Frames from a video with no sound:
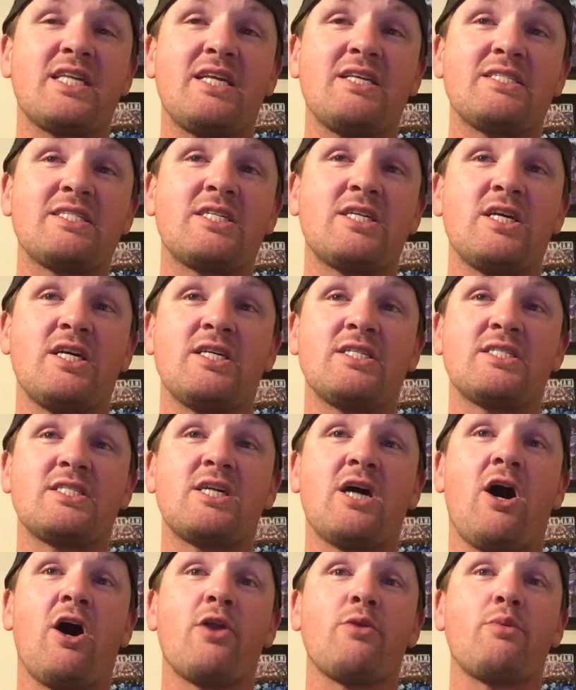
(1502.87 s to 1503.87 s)
that he's he's
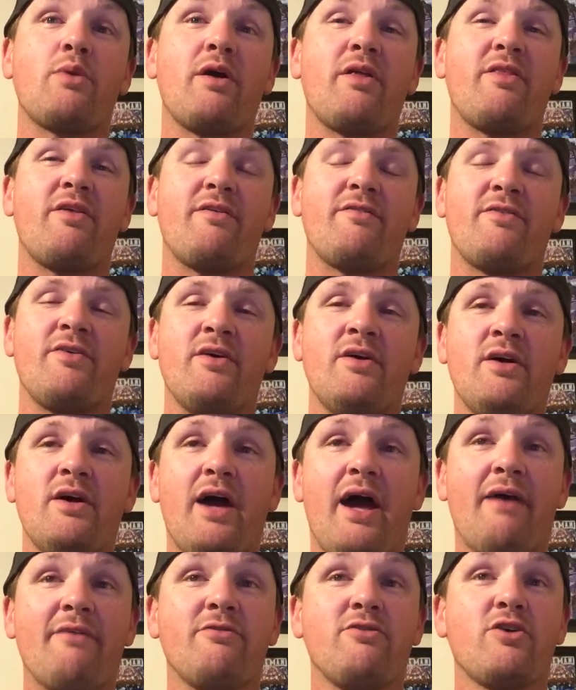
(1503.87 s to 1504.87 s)
gone with have
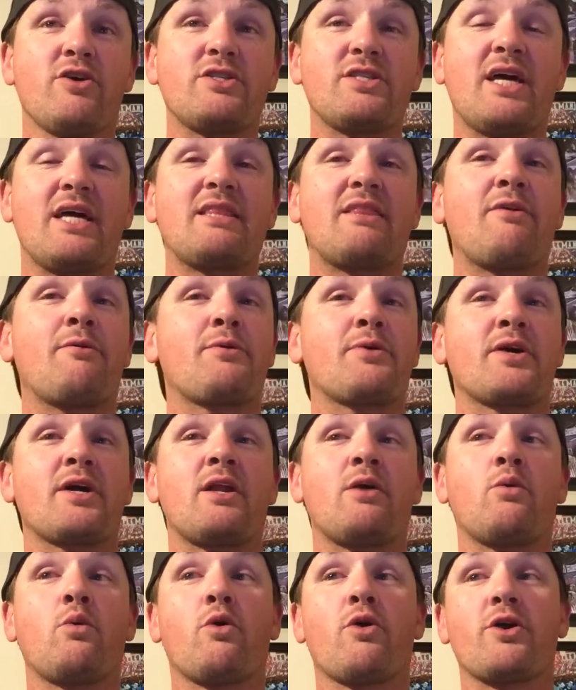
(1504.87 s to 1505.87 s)
have looked like they were
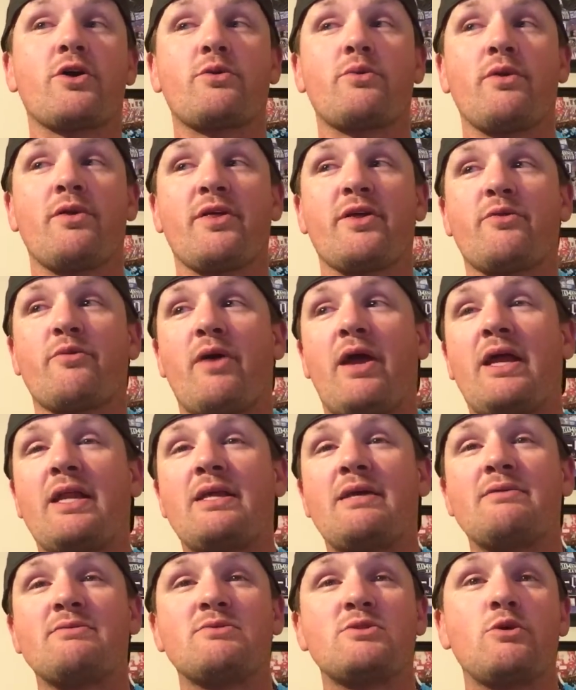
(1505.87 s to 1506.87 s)
going to work really
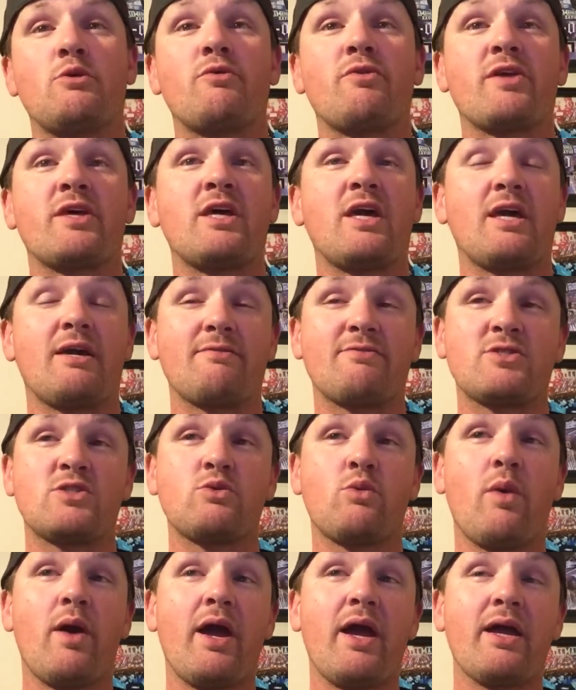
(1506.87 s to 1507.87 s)
great. He was doing the King of
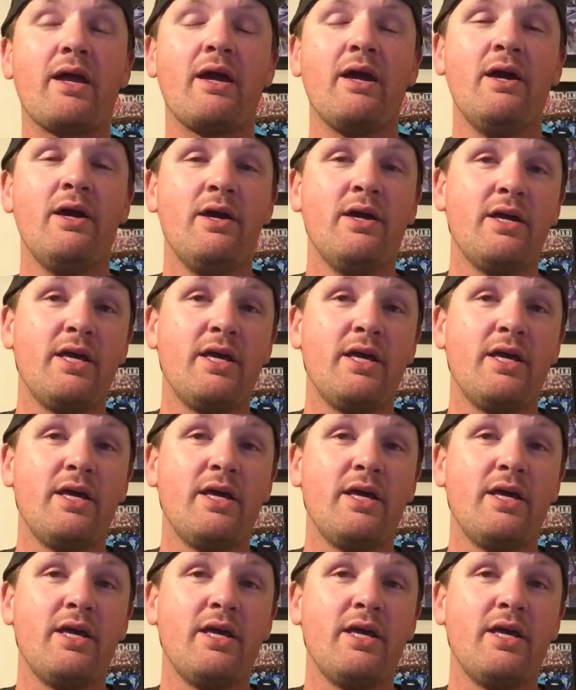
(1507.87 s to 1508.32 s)
Swing.